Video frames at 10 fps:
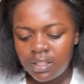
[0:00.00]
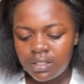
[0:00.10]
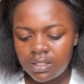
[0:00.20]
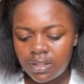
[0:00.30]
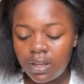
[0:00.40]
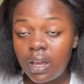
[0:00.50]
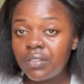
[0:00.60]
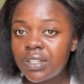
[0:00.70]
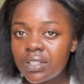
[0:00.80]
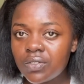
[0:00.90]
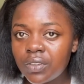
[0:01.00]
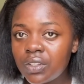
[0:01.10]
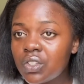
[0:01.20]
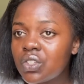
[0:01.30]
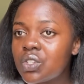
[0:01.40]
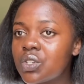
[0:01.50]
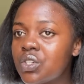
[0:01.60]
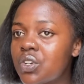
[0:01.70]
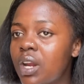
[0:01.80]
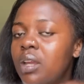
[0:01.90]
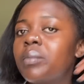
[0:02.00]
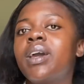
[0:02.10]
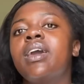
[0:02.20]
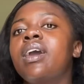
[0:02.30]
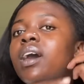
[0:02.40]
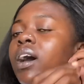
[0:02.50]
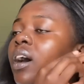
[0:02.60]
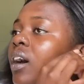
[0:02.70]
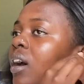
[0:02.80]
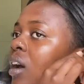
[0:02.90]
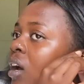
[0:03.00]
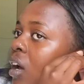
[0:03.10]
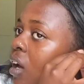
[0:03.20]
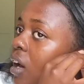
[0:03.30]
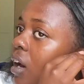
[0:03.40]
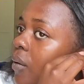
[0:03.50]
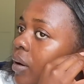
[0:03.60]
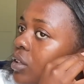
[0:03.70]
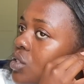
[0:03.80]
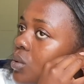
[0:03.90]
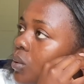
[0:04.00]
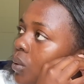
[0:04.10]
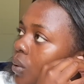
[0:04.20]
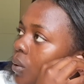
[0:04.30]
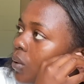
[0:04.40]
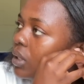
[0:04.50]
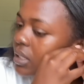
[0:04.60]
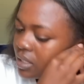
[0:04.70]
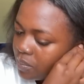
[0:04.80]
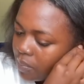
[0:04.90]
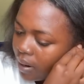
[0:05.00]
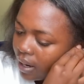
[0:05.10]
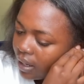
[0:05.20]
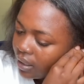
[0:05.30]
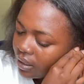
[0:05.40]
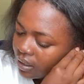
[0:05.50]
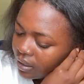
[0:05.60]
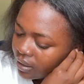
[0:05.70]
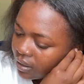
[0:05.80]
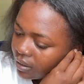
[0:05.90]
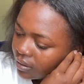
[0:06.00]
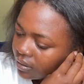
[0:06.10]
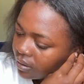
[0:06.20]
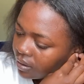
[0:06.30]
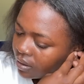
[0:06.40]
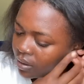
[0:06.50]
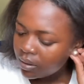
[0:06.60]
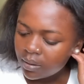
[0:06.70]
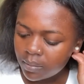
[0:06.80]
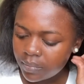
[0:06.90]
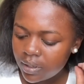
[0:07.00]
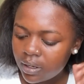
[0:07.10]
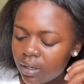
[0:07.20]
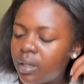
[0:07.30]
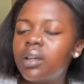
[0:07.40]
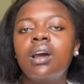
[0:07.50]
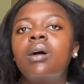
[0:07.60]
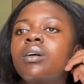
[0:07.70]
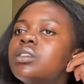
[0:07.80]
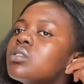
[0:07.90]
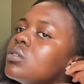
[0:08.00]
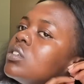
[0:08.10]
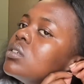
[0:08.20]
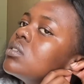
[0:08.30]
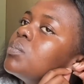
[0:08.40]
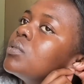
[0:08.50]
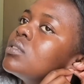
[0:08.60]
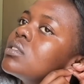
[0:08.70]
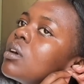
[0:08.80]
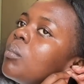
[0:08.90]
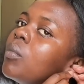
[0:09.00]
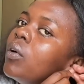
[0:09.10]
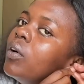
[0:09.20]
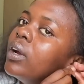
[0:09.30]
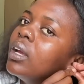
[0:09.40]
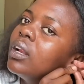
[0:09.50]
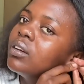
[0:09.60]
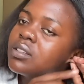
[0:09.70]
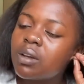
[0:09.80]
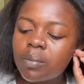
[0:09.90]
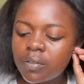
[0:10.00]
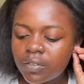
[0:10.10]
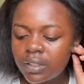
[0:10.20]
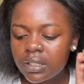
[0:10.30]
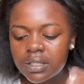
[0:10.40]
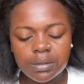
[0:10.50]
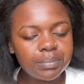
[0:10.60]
So I've just finished drying my hair. I want to hold it back, but I want to just put some oil on top of it.